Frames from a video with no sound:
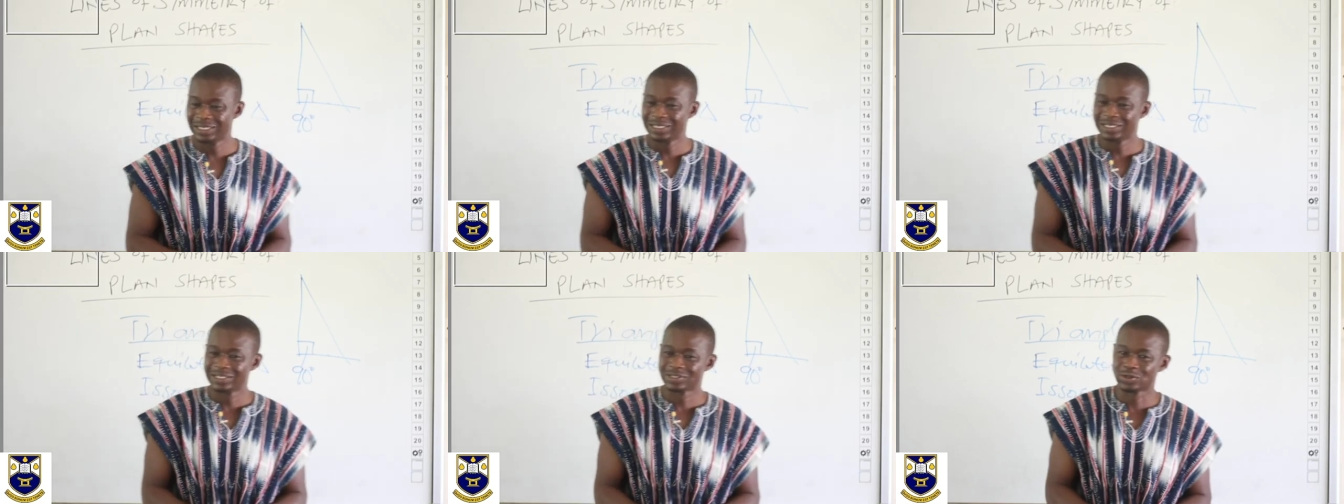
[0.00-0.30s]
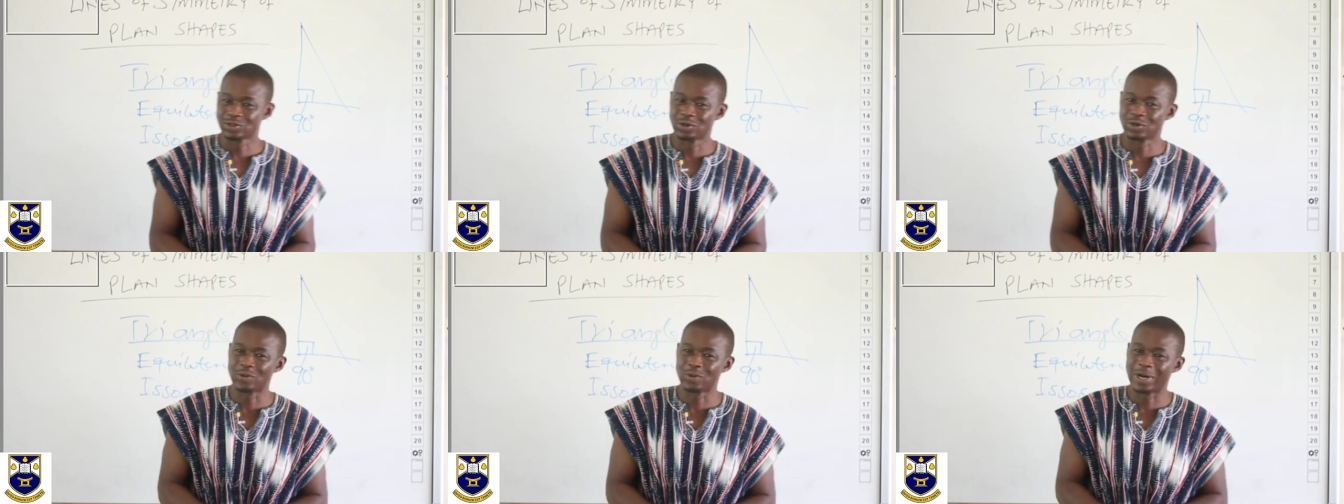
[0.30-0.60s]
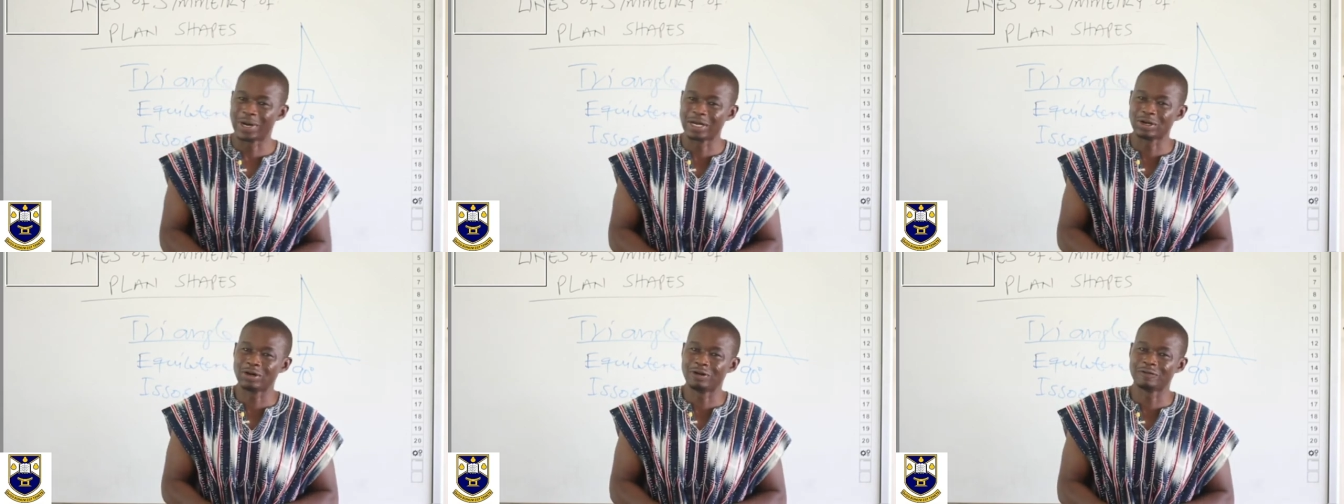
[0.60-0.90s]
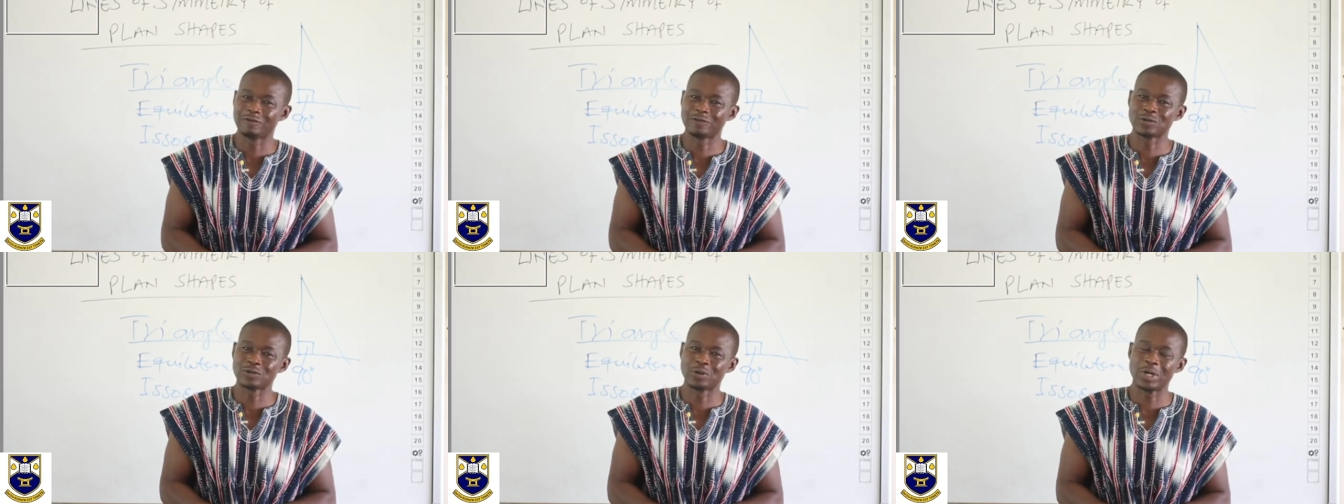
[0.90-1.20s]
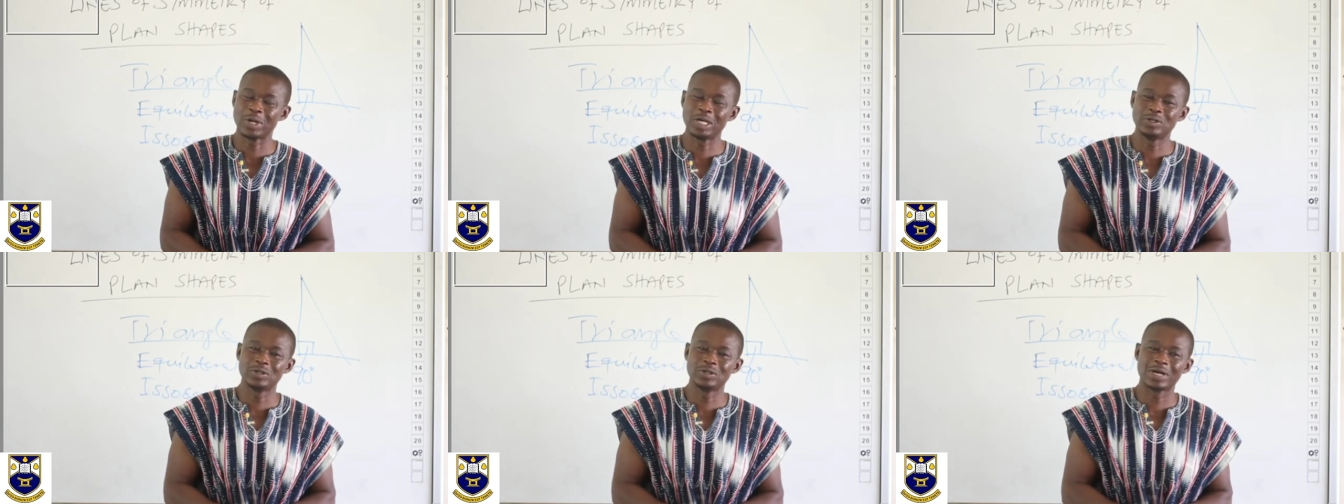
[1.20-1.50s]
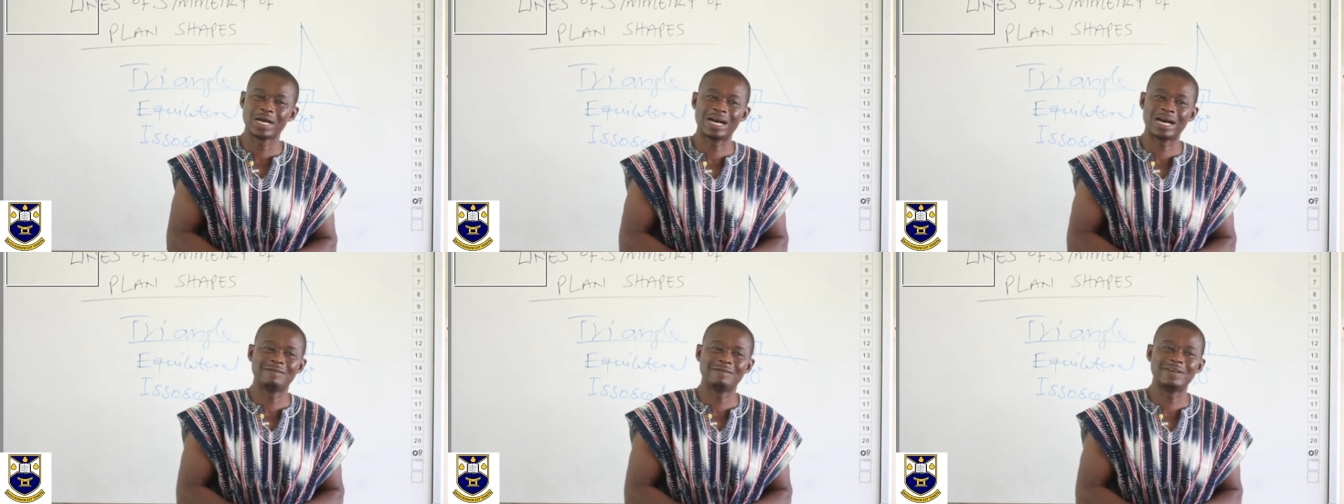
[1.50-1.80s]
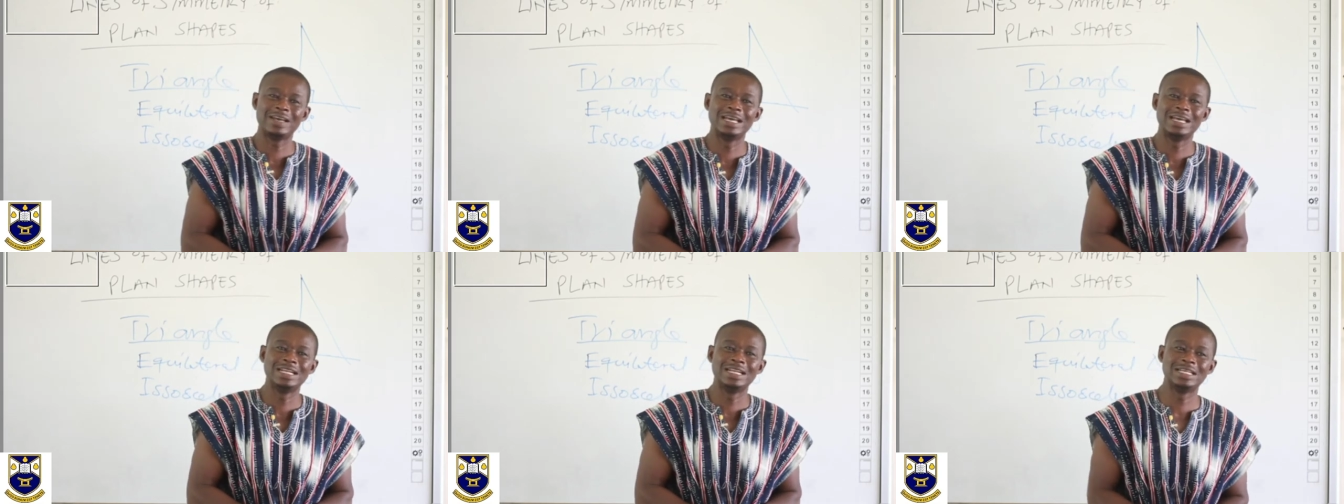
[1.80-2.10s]
So when you have
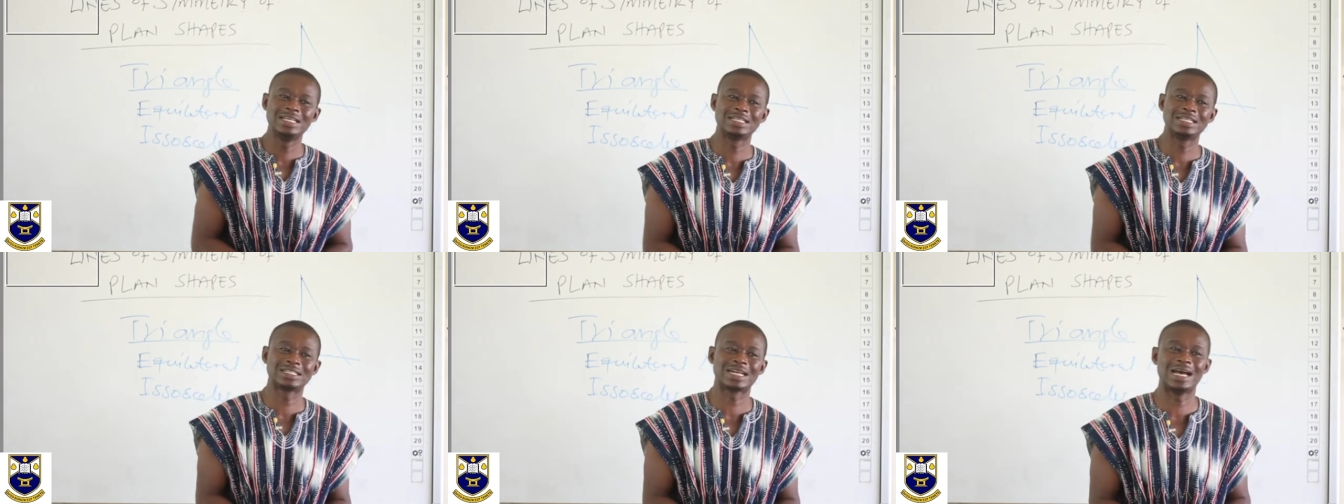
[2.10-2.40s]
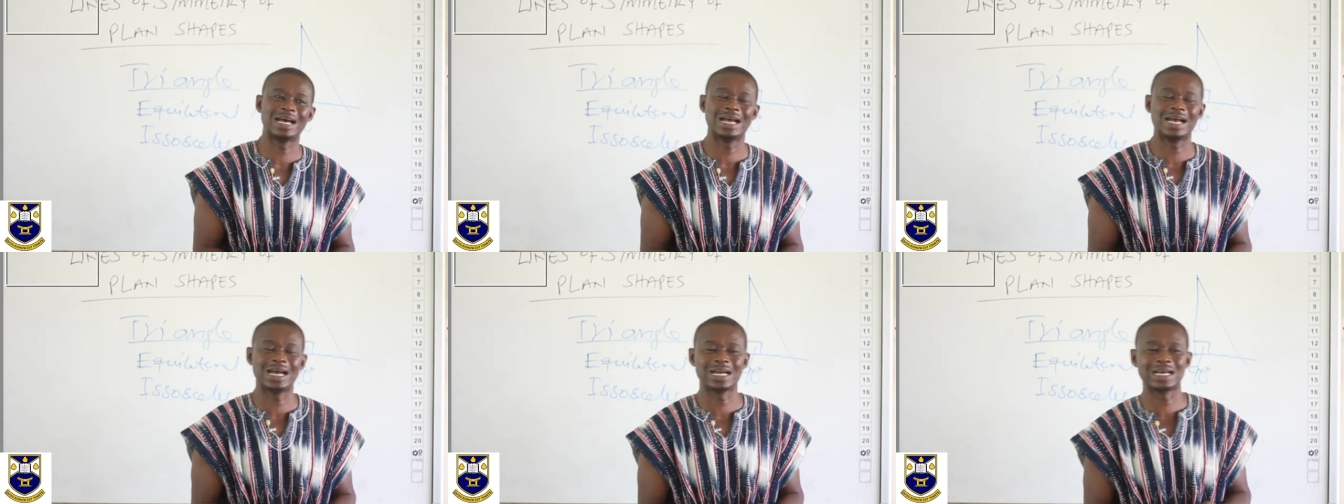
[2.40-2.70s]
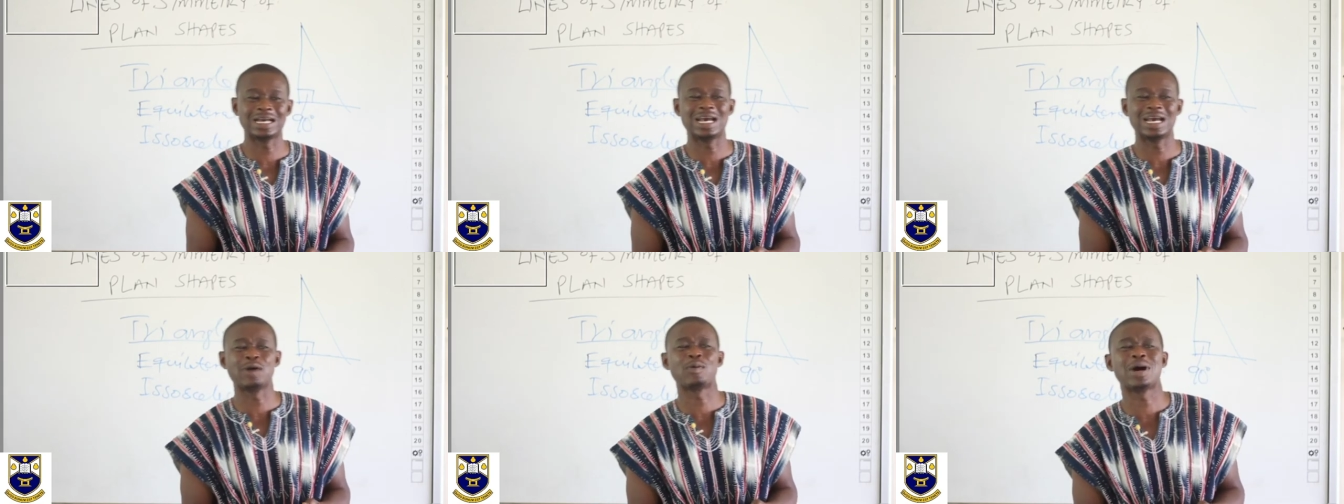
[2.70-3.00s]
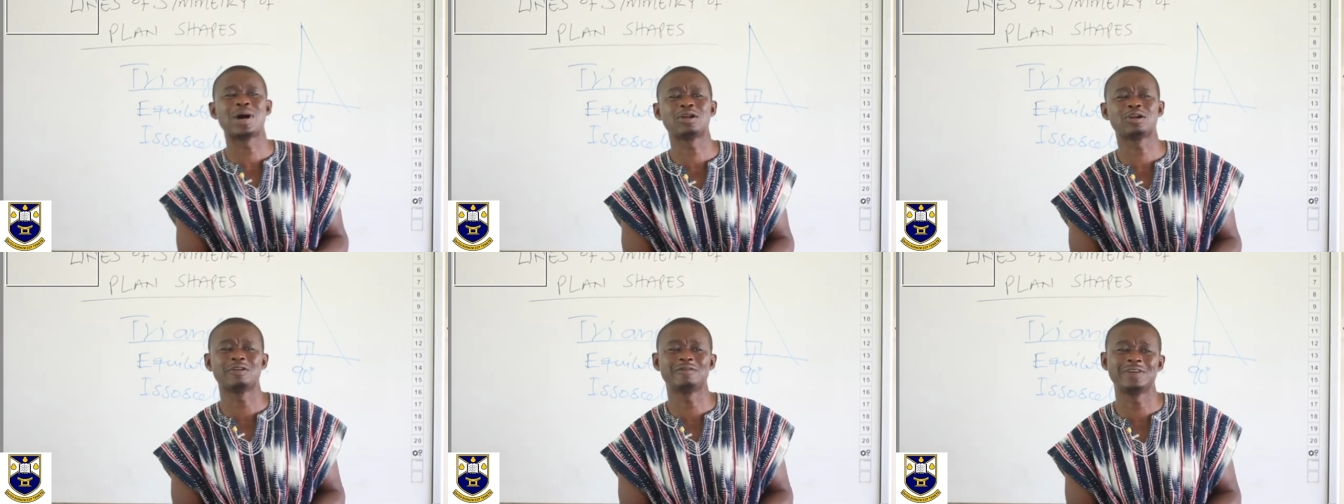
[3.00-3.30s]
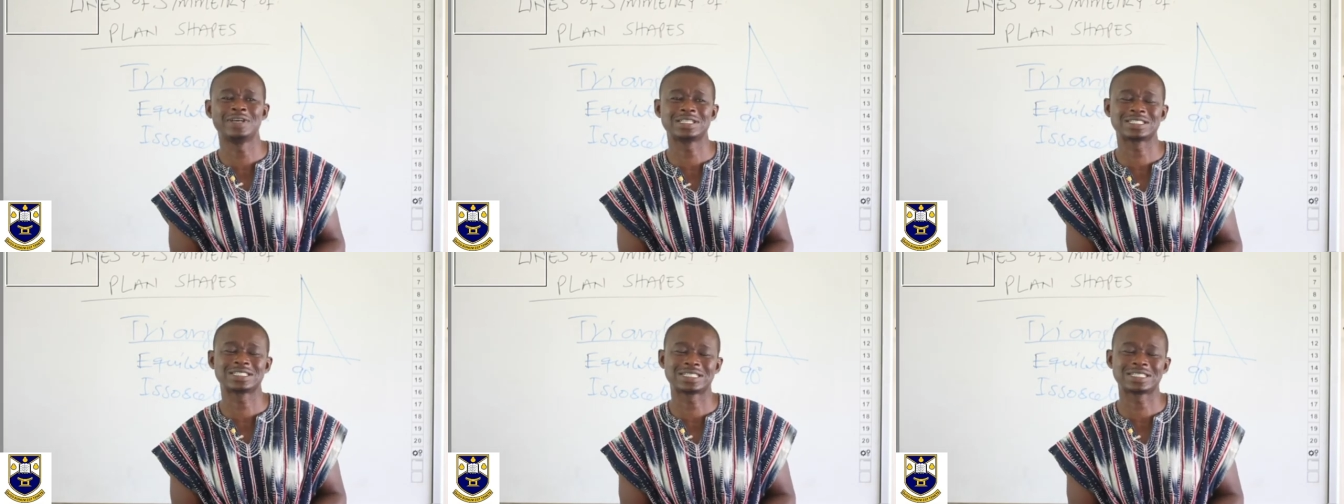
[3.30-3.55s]
any triangle and one of its